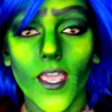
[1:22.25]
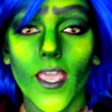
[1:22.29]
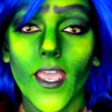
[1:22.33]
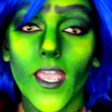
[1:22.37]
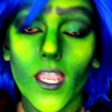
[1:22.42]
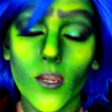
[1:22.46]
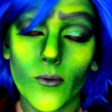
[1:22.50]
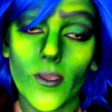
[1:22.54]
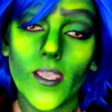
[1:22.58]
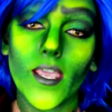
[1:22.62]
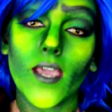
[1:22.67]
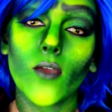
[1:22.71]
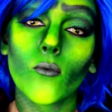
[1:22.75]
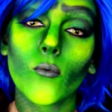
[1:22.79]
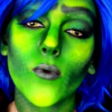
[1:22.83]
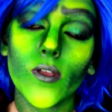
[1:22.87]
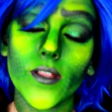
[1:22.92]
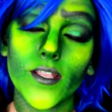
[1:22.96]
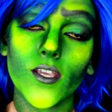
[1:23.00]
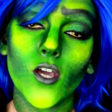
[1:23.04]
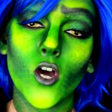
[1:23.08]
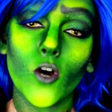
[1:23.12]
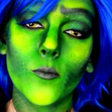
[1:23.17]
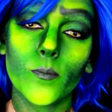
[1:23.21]
Anyway, I
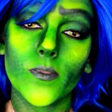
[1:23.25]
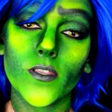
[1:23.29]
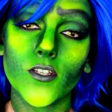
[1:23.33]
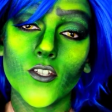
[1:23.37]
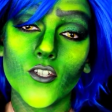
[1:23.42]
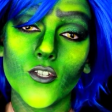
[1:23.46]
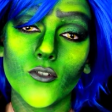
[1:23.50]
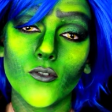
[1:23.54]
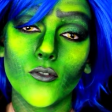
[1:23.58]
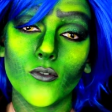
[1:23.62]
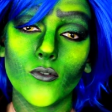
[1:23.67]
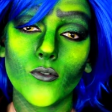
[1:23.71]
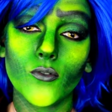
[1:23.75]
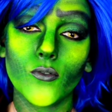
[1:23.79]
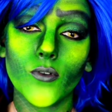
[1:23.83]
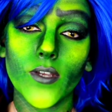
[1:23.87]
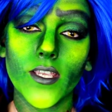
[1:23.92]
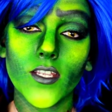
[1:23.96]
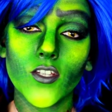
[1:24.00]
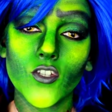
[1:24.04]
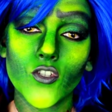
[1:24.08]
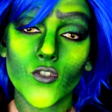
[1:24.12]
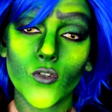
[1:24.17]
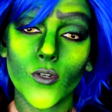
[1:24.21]
really hope that you
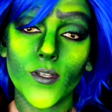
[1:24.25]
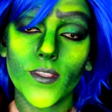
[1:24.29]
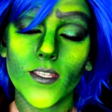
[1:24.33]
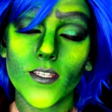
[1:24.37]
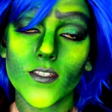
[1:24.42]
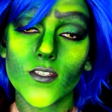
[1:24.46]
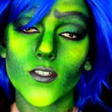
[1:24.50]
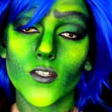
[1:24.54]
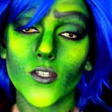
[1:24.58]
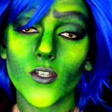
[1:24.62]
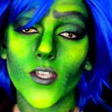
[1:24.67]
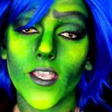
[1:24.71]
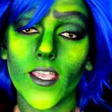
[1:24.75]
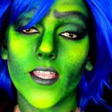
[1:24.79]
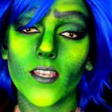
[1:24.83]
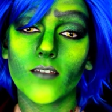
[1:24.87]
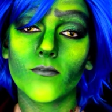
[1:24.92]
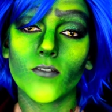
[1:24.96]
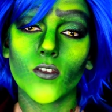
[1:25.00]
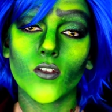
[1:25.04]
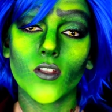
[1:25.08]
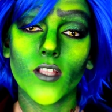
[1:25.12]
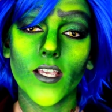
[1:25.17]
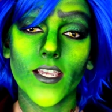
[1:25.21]
enjoyed this look, and
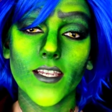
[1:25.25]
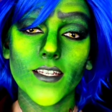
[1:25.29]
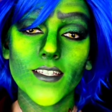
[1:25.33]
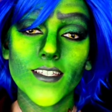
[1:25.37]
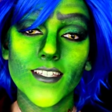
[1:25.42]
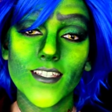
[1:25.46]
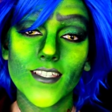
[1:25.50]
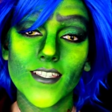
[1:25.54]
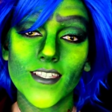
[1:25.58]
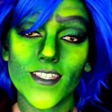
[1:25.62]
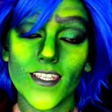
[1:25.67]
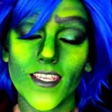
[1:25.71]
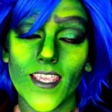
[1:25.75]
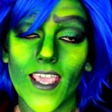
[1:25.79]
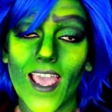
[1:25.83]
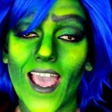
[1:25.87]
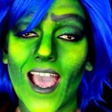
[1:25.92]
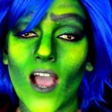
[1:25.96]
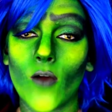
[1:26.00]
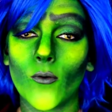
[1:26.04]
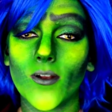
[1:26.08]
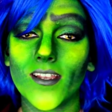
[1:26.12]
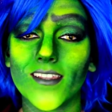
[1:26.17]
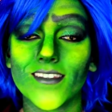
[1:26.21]
if you'd like to see
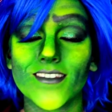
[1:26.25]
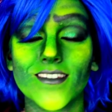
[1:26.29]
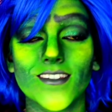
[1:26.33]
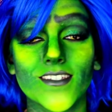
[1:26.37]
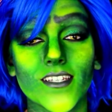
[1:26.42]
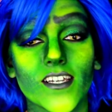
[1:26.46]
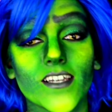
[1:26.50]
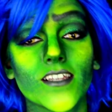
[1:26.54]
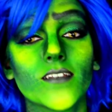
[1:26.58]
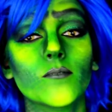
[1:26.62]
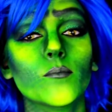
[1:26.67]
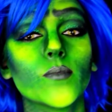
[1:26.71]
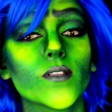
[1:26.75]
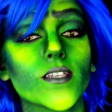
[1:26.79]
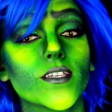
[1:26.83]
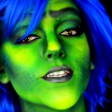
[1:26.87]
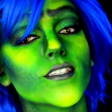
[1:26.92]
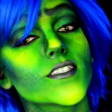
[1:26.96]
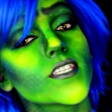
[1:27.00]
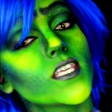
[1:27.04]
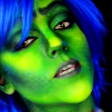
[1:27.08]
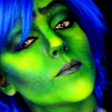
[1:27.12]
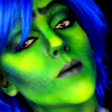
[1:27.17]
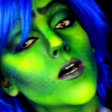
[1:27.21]
how it is done,
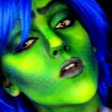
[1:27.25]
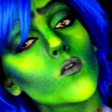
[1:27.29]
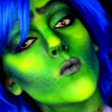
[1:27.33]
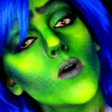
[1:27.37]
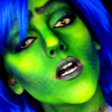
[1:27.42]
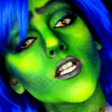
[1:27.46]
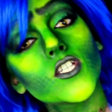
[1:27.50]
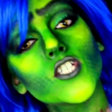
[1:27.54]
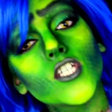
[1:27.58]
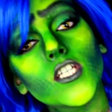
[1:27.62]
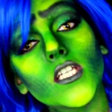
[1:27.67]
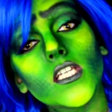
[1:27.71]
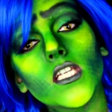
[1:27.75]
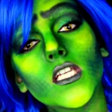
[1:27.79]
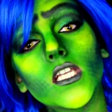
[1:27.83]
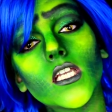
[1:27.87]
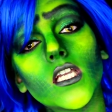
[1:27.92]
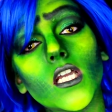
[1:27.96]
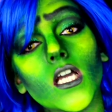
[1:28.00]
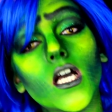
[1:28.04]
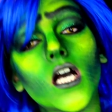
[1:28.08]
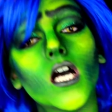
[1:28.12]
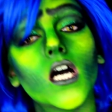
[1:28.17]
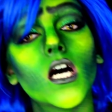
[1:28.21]
please keep on
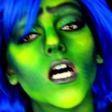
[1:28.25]
watching.